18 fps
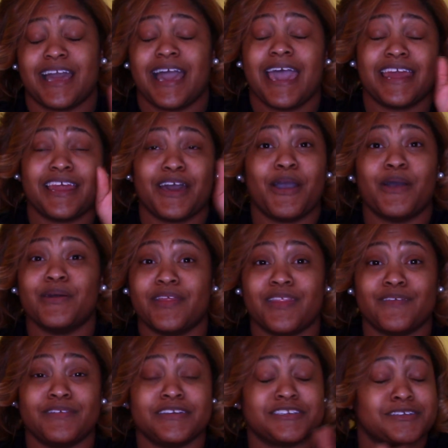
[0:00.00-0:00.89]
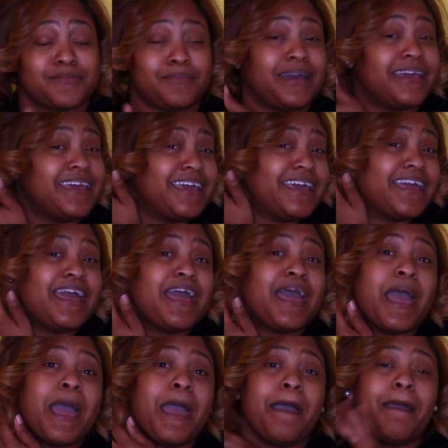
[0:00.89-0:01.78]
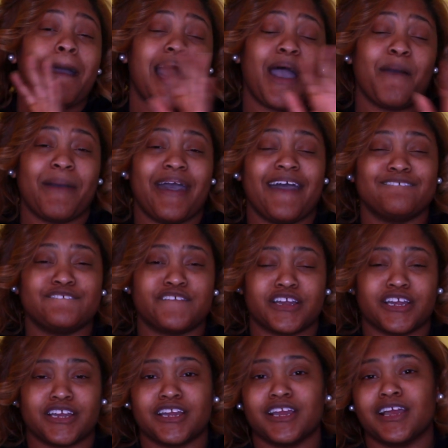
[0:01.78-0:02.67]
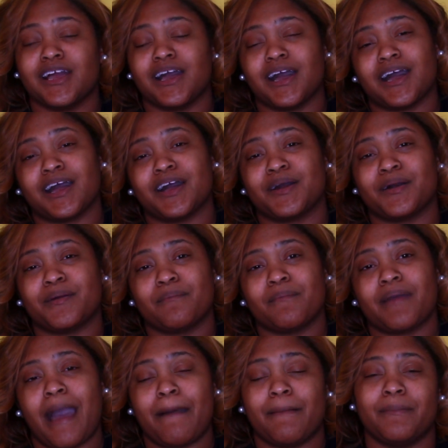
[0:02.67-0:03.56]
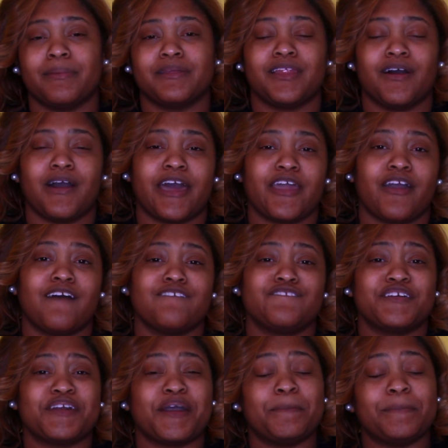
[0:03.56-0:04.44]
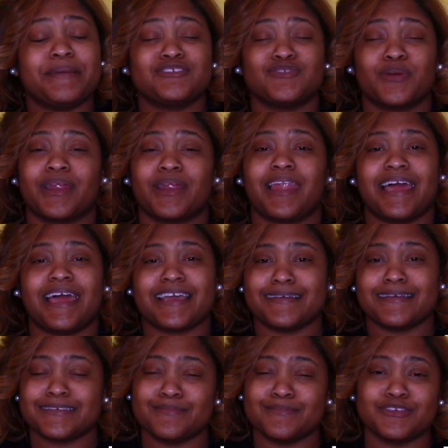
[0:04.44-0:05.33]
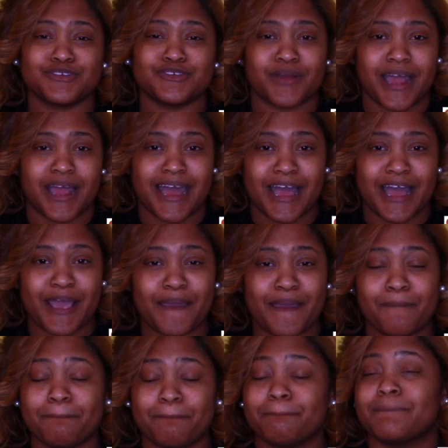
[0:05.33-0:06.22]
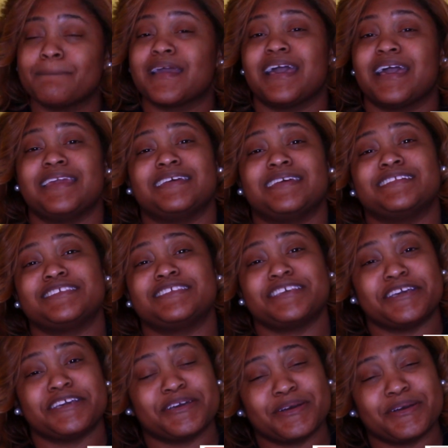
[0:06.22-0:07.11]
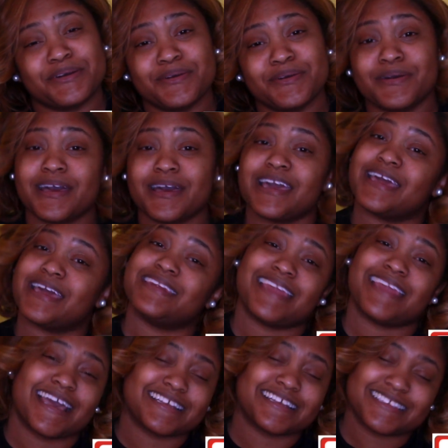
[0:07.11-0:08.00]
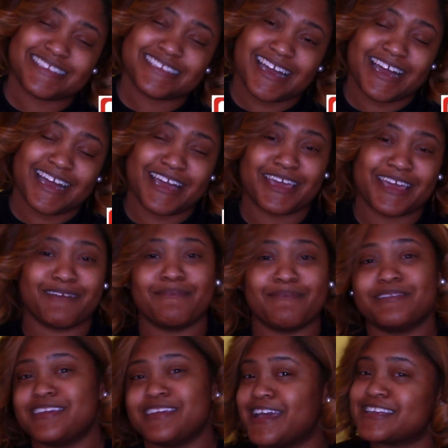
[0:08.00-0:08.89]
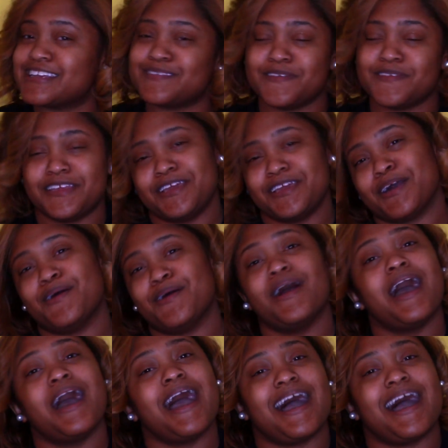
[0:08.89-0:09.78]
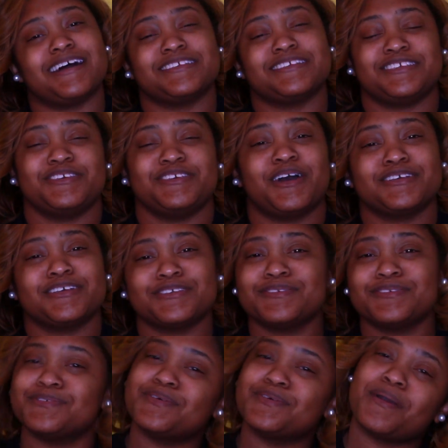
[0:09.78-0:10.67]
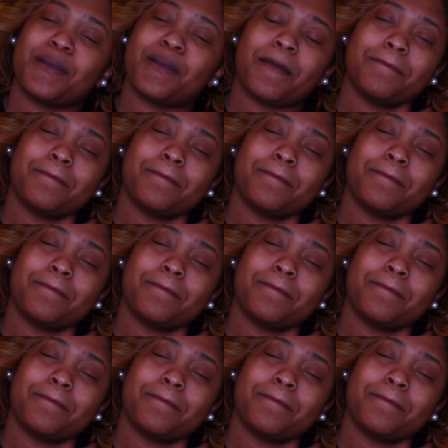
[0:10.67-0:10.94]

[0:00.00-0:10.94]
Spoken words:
I had a whole other vision in my head. However, comment below how y'all feel. Be sure to like and subscribe. And until next time, next video, I'll see y'all soon.